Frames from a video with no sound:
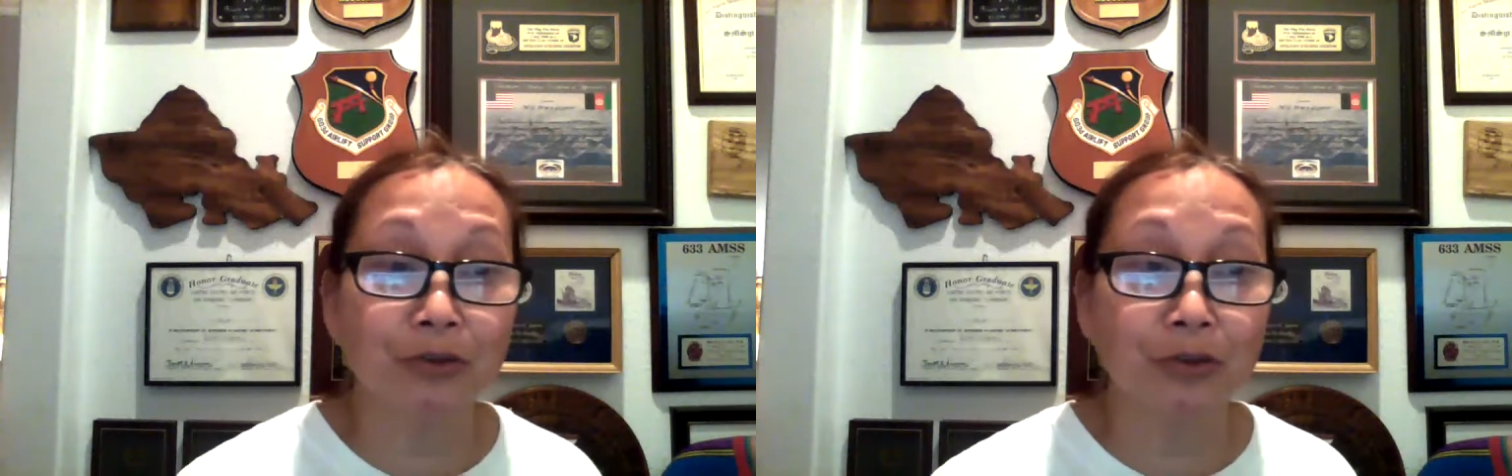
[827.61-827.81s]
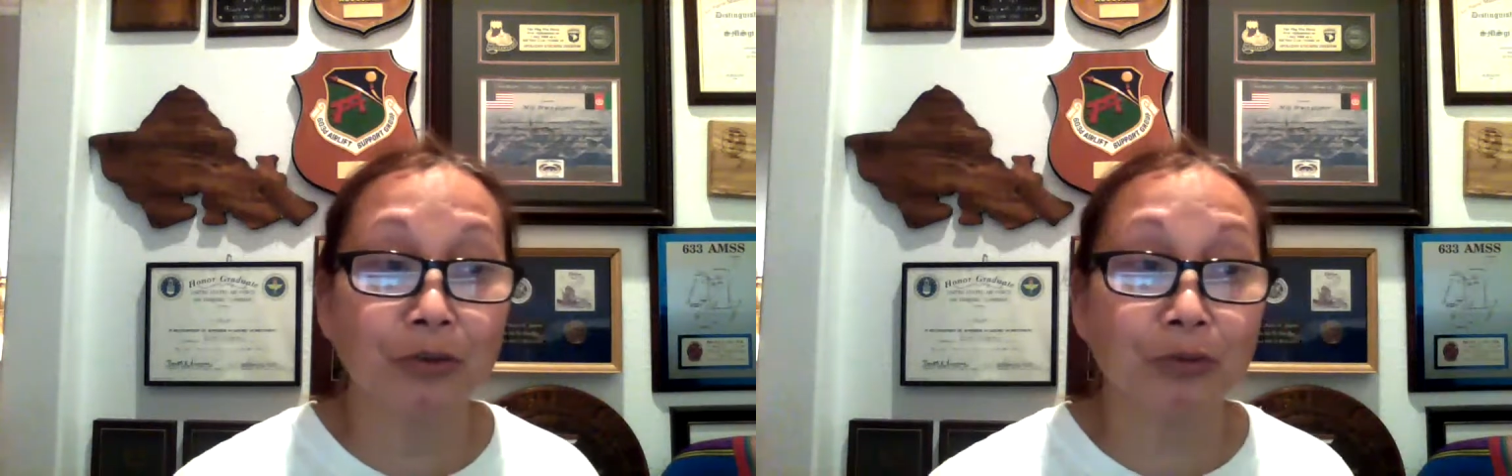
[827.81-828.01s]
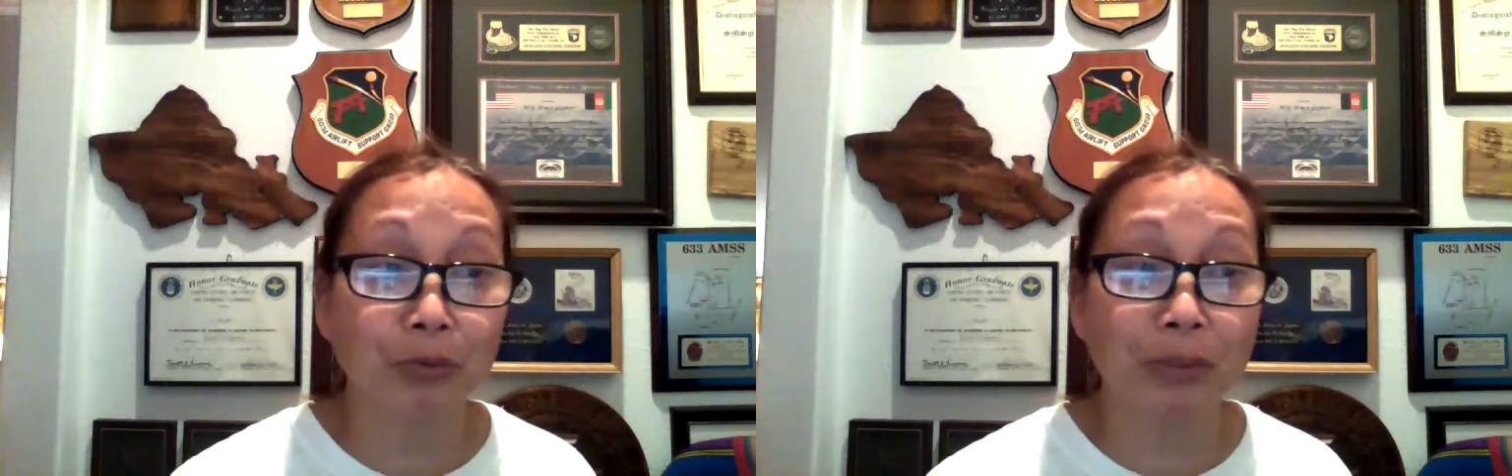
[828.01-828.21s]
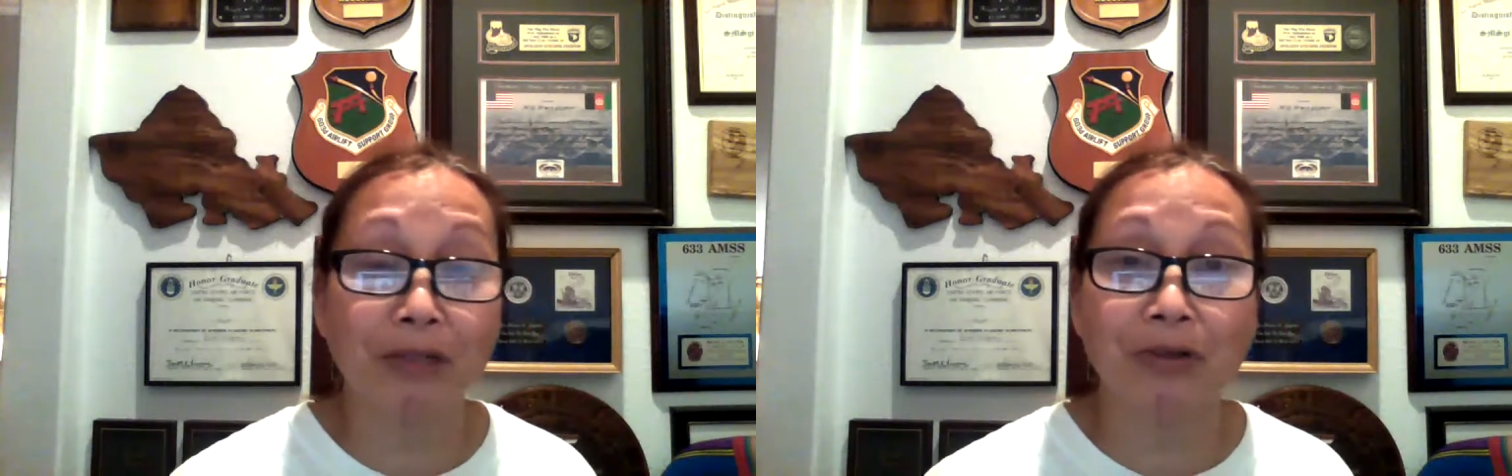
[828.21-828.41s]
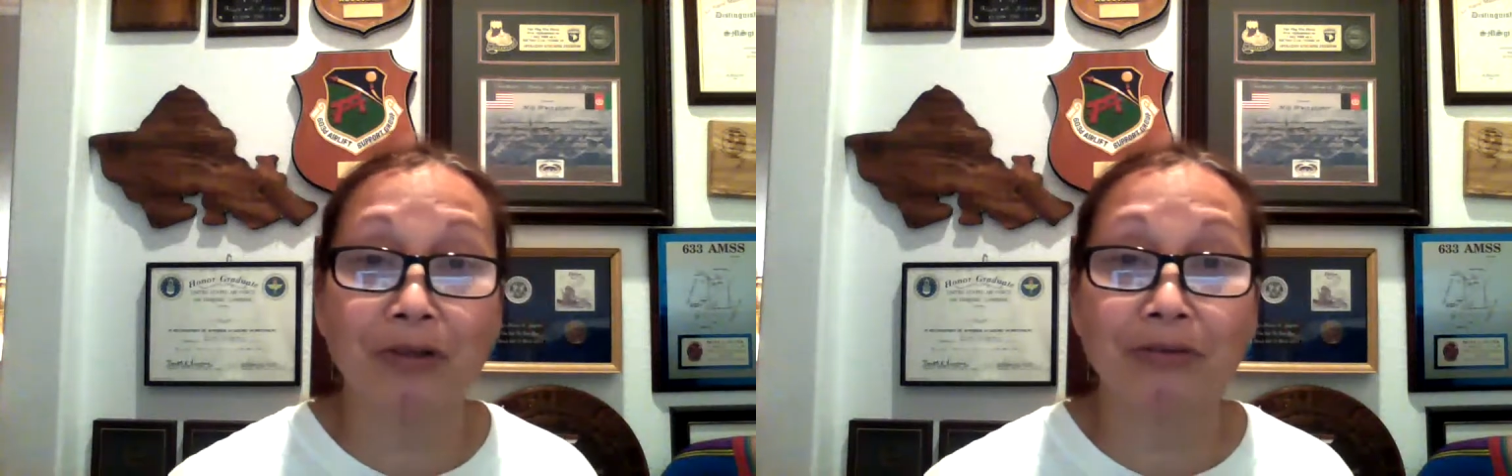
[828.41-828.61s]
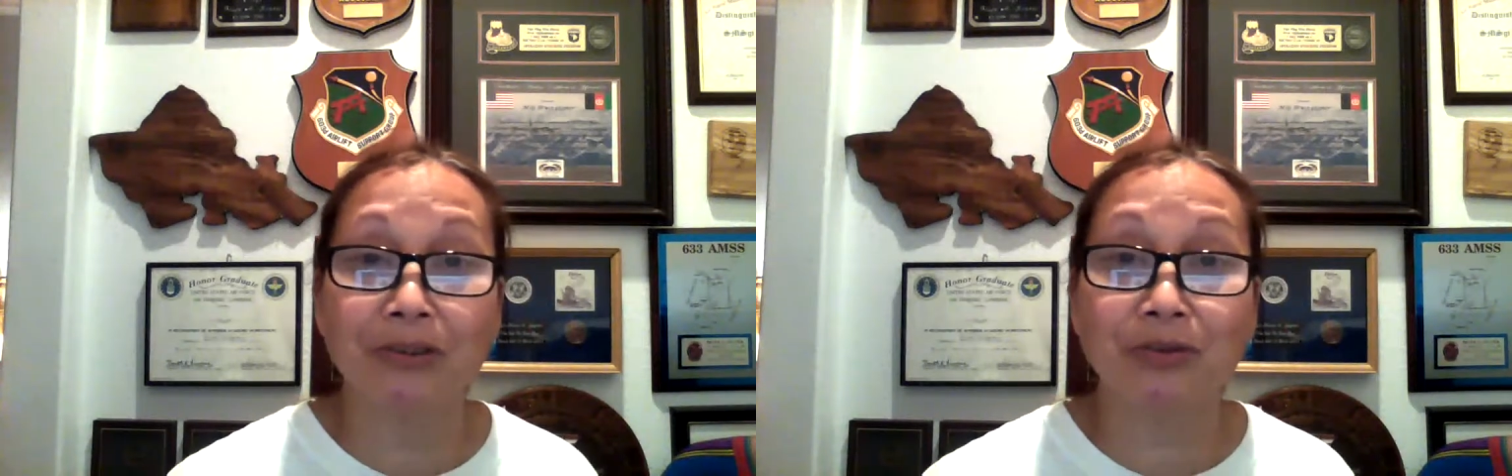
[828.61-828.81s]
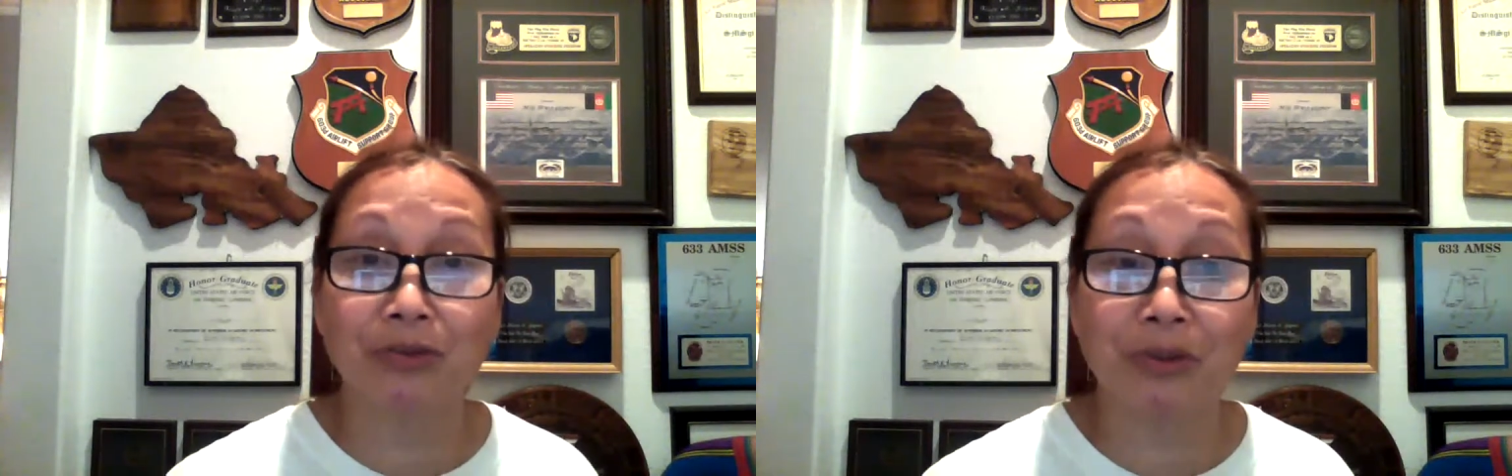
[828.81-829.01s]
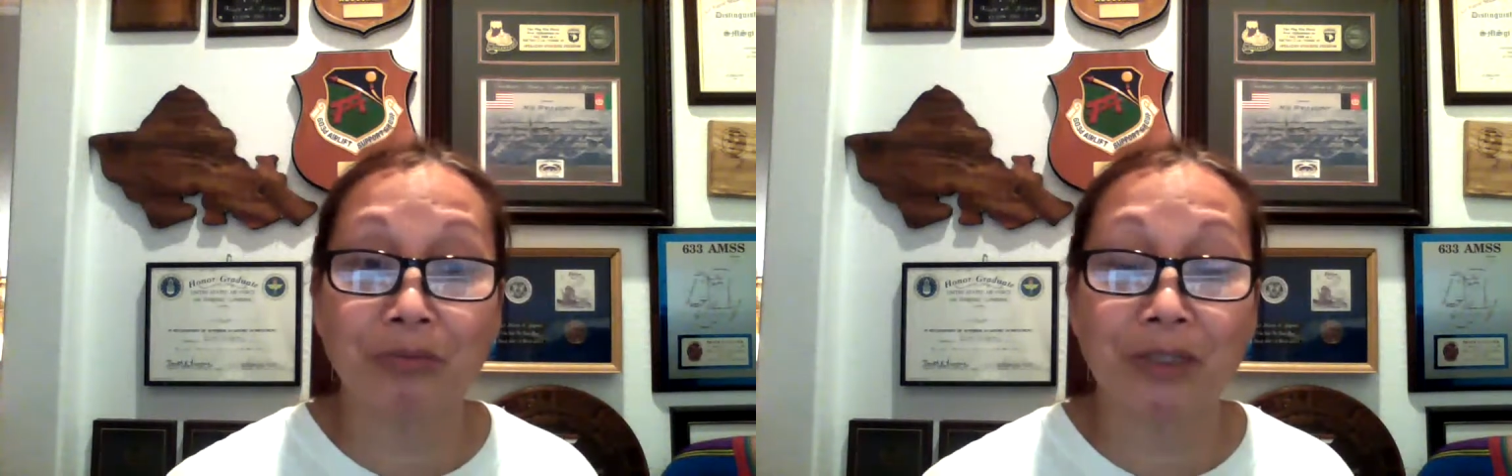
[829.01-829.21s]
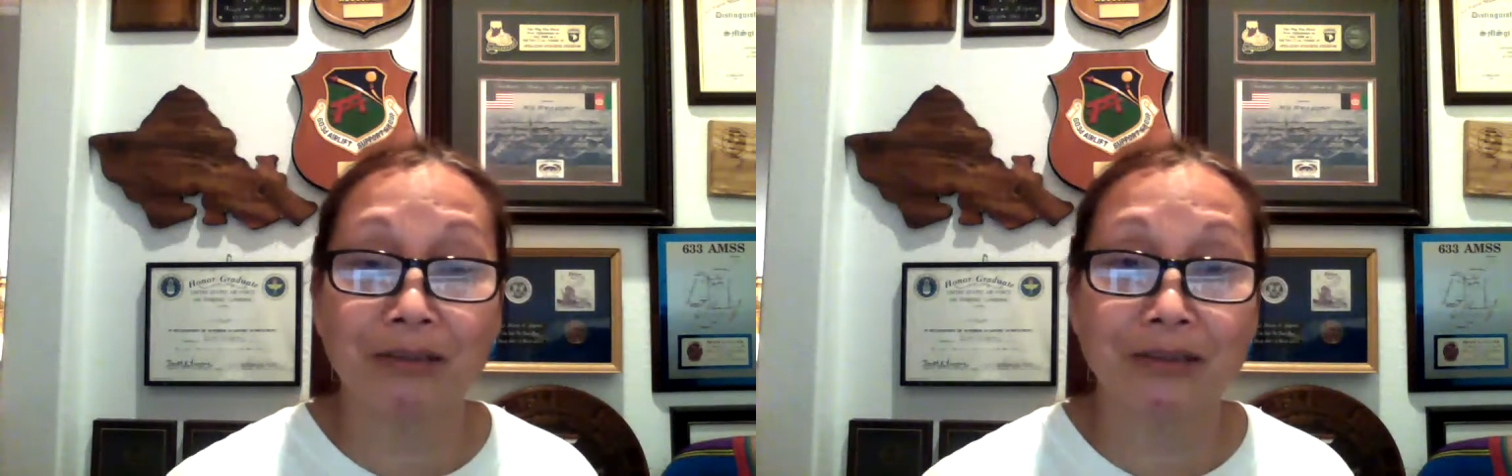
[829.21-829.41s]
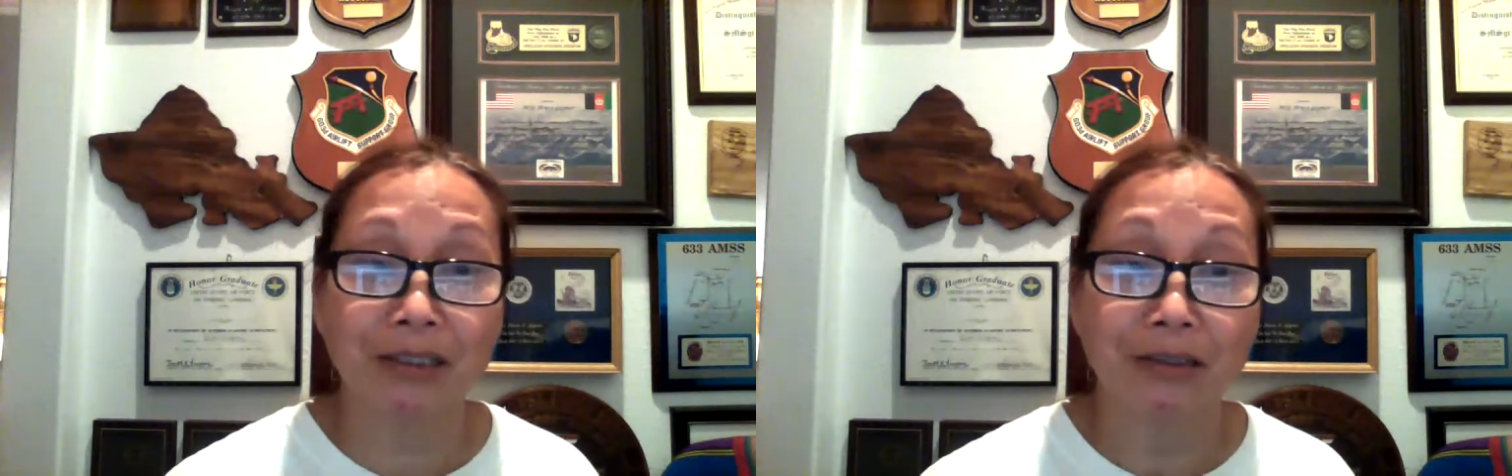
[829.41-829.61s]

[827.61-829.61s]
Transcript: do roaming around the street, because